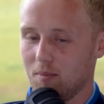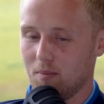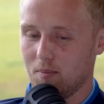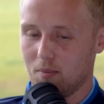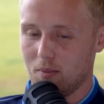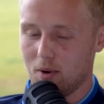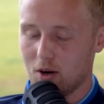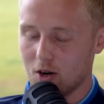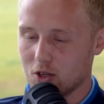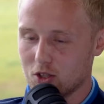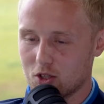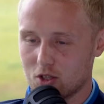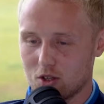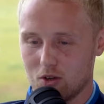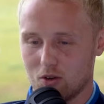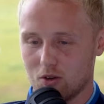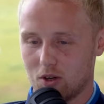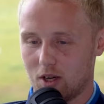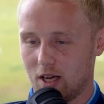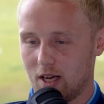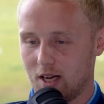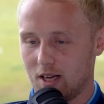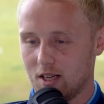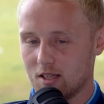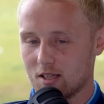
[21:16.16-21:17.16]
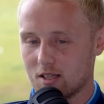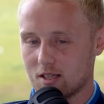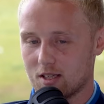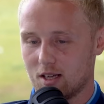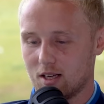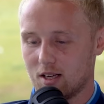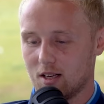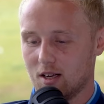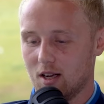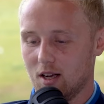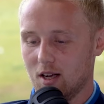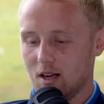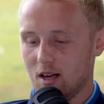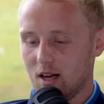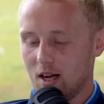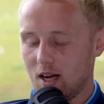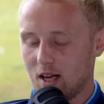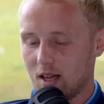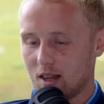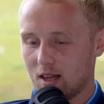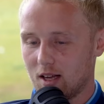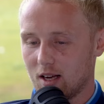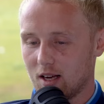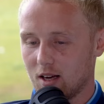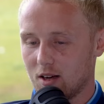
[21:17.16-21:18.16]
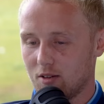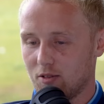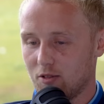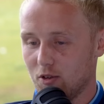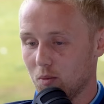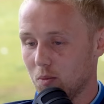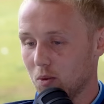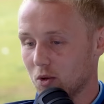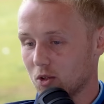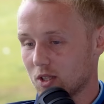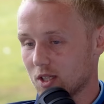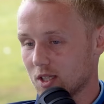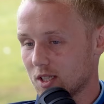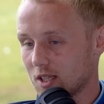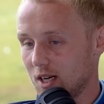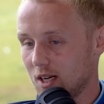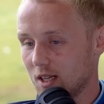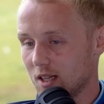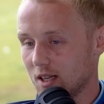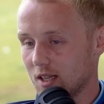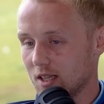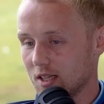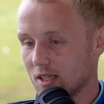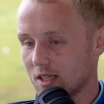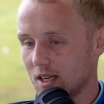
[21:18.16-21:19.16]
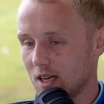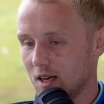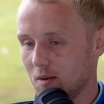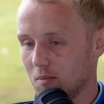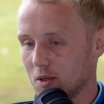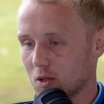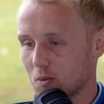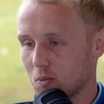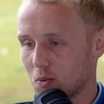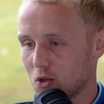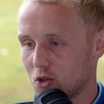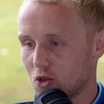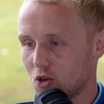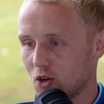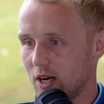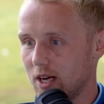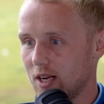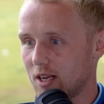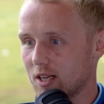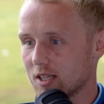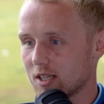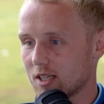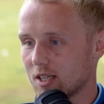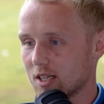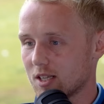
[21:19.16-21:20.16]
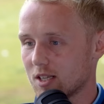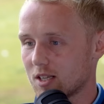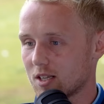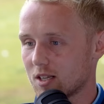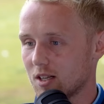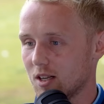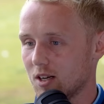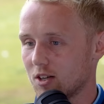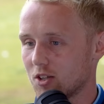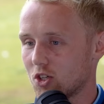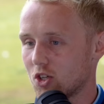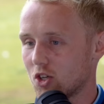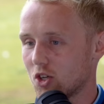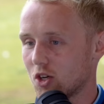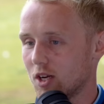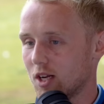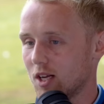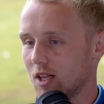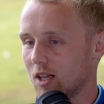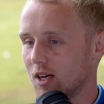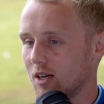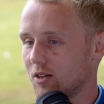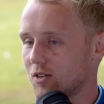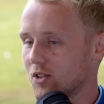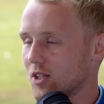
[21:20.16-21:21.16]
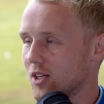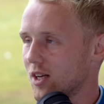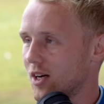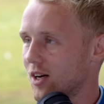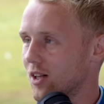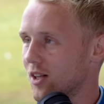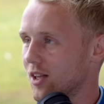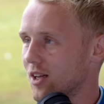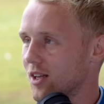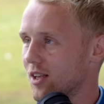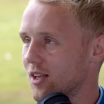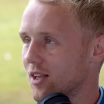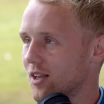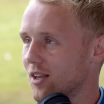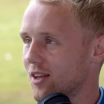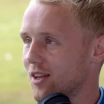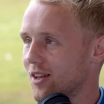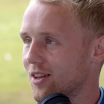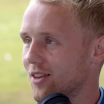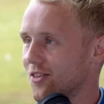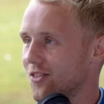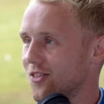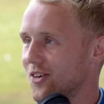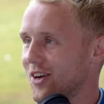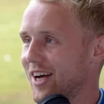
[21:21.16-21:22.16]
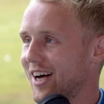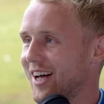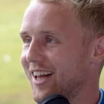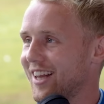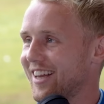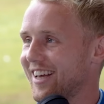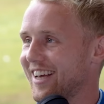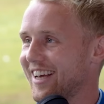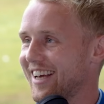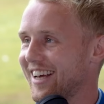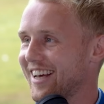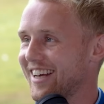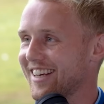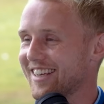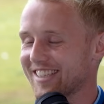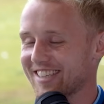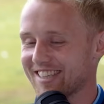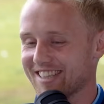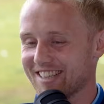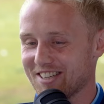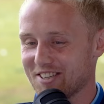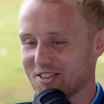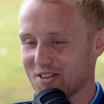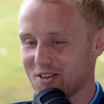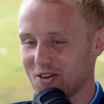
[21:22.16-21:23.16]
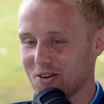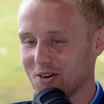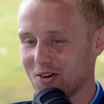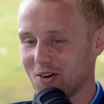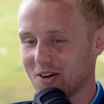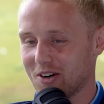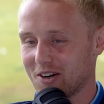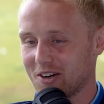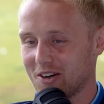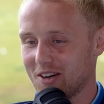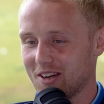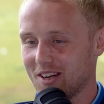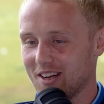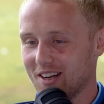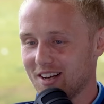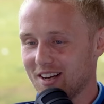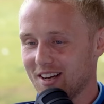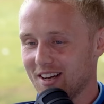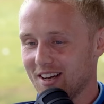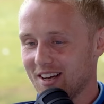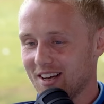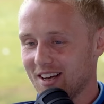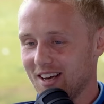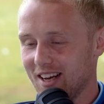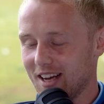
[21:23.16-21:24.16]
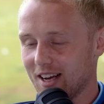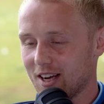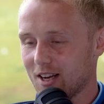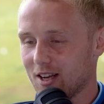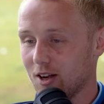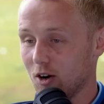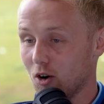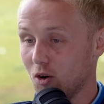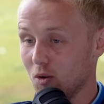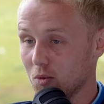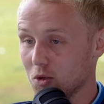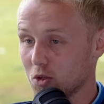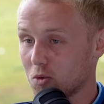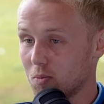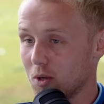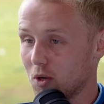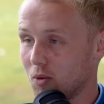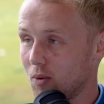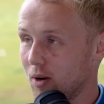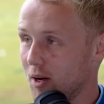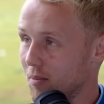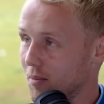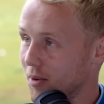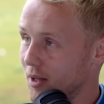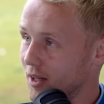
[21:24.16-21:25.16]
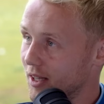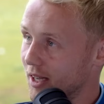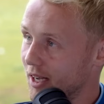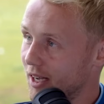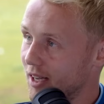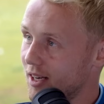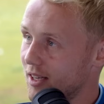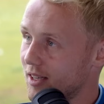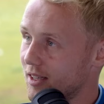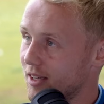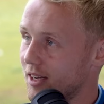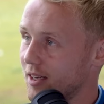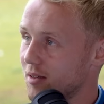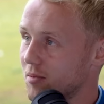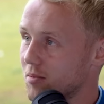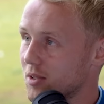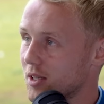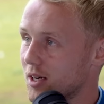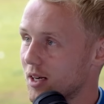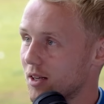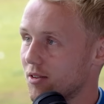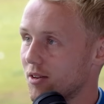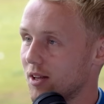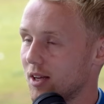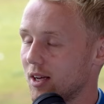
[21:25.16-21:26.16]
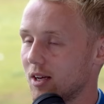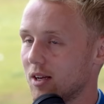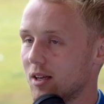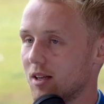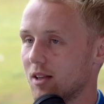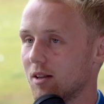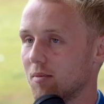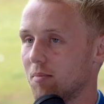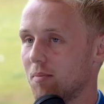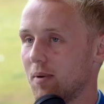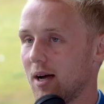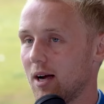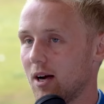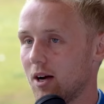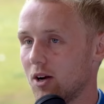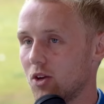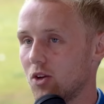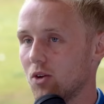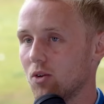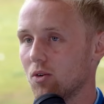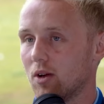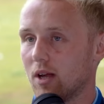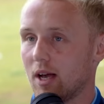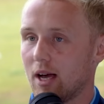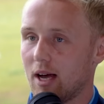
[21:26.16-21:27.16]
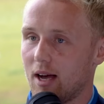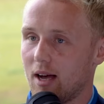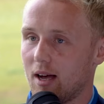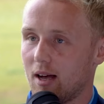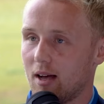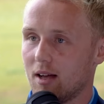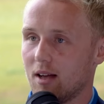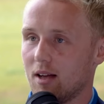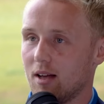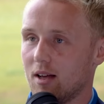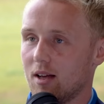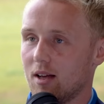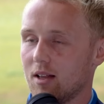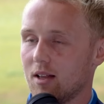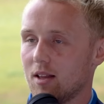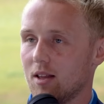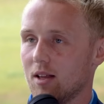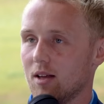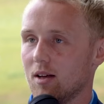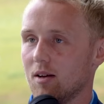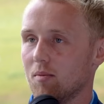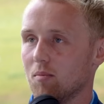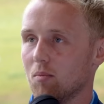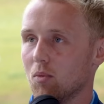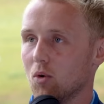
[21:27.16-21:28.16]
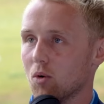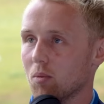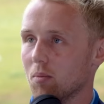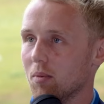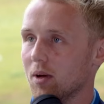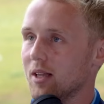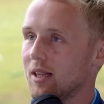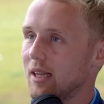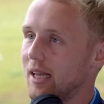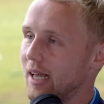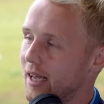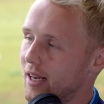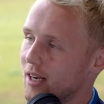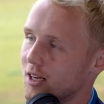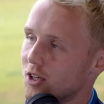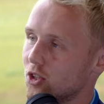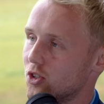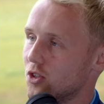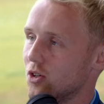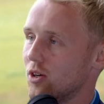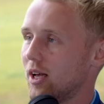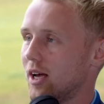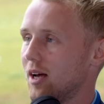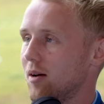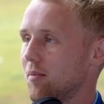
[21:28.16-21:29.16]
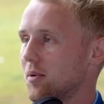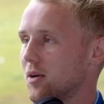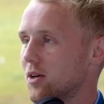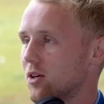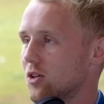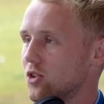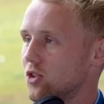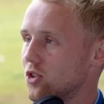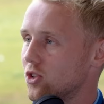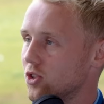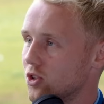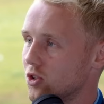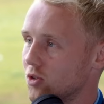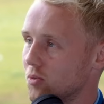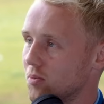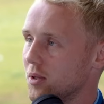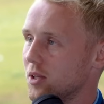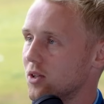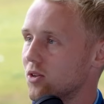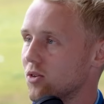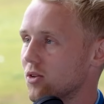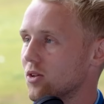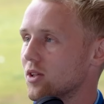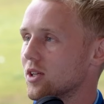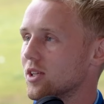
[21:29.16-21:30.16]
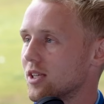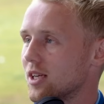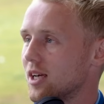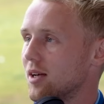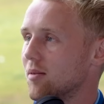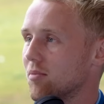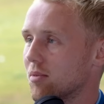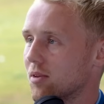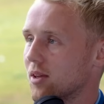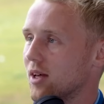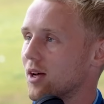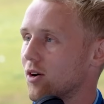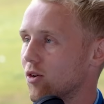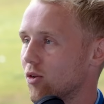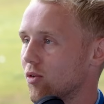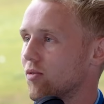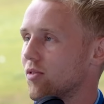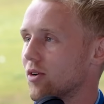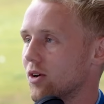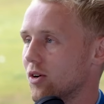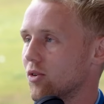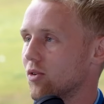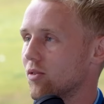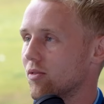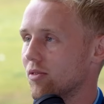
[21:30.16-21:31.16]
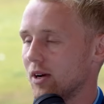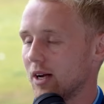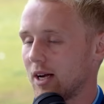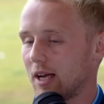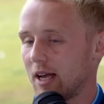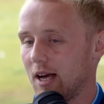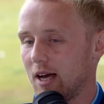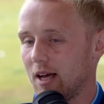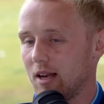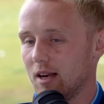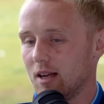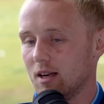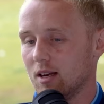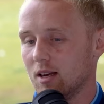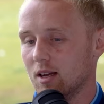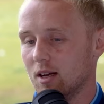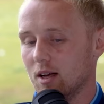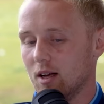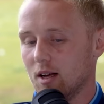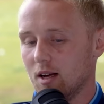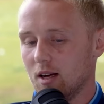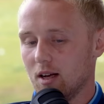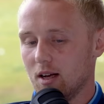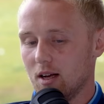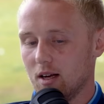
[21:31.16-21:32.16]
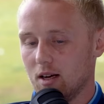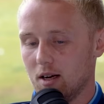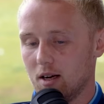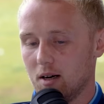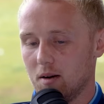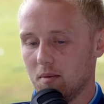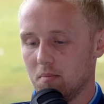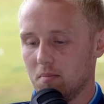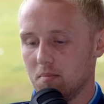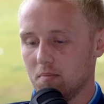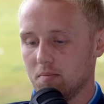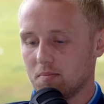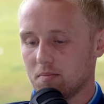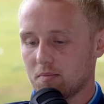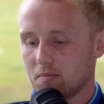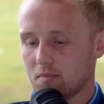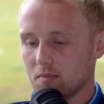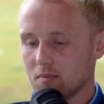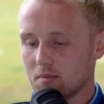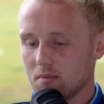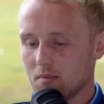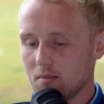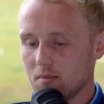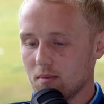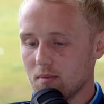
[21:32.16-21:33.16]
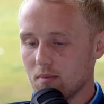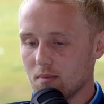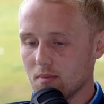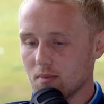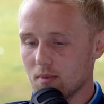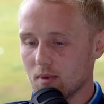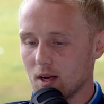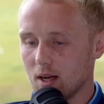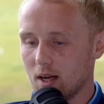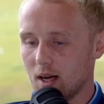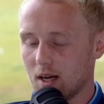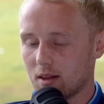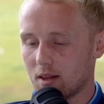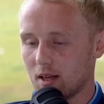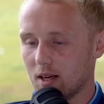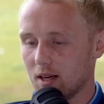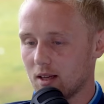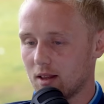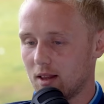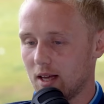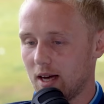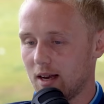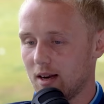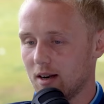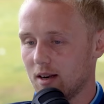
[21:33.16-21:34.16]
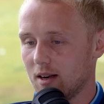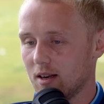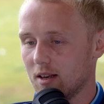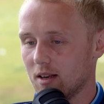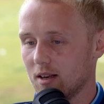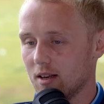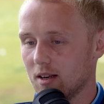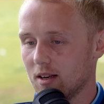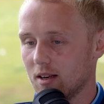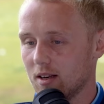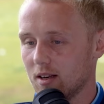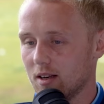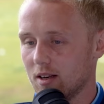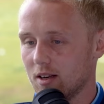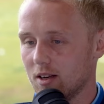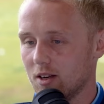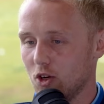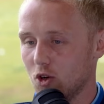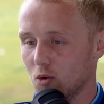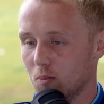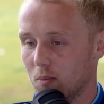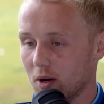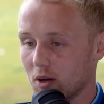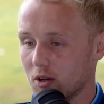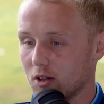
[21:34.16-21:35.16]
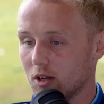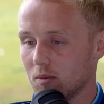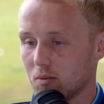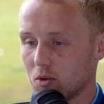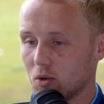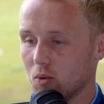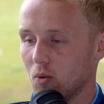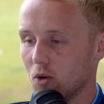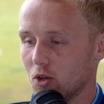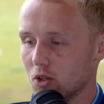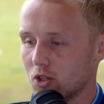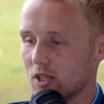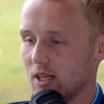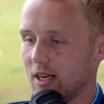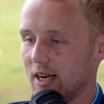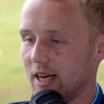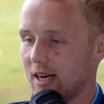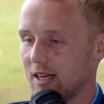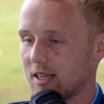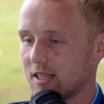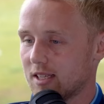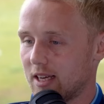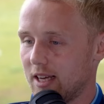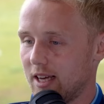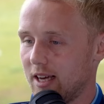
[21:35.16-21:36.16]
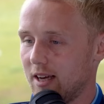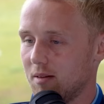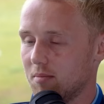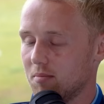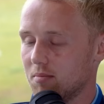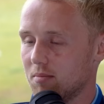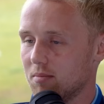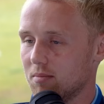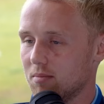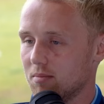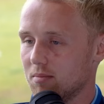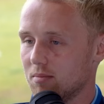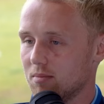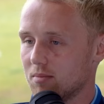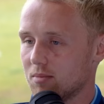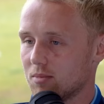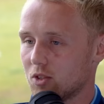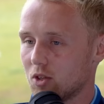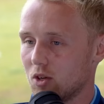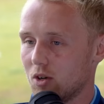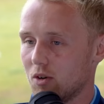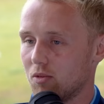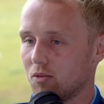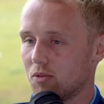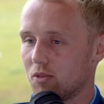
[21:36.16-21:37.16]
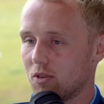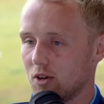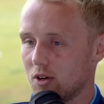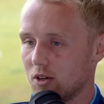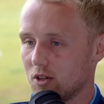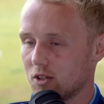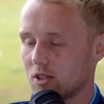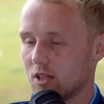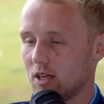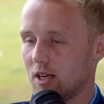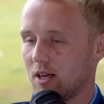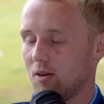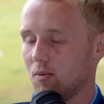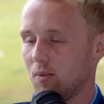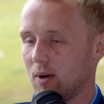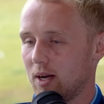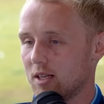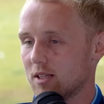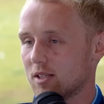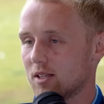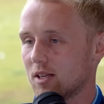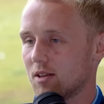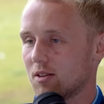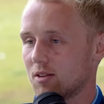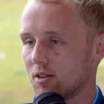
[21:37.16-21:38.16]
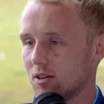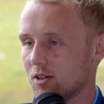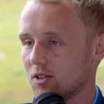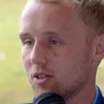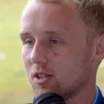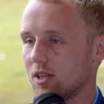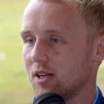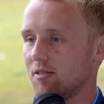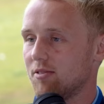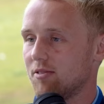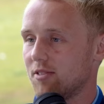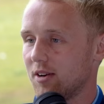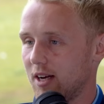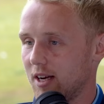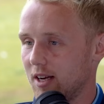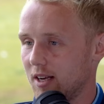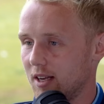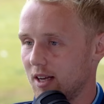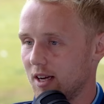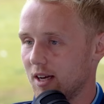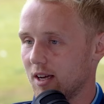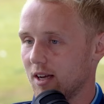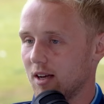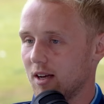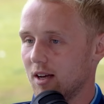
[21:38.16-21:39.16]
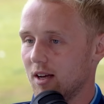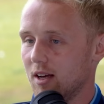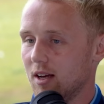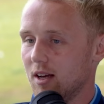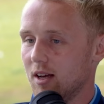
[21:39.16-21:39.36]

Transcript: Marginal gains, and I think football's exactly the same. It's portrayed as this luxury lifestyle, and the reality is it can almost be quite mundane at times, and I think the better you get, the more mundane it should get, because you should be doing the same thing over and over again. And I think then you build up towards the next game, sort of Wednesday, Thursday, Friday.